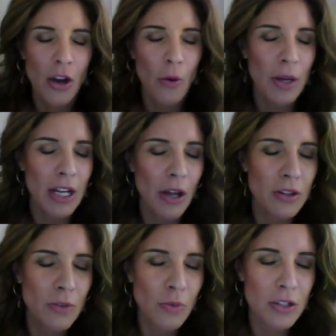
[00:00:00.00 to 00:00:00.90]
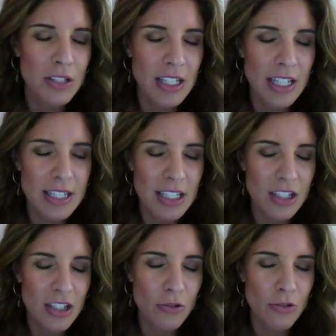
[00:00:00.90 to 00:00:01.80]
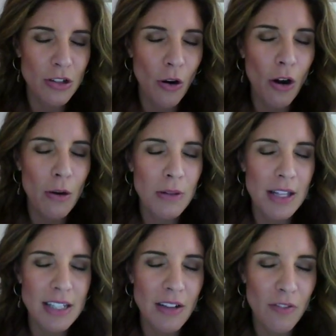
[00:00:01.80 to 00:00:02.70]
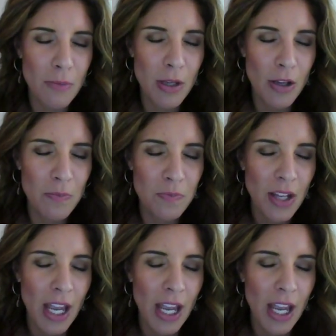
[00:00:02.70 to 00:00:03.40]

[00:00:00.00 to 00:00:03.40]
We know that the Word says that children are a blessing from you,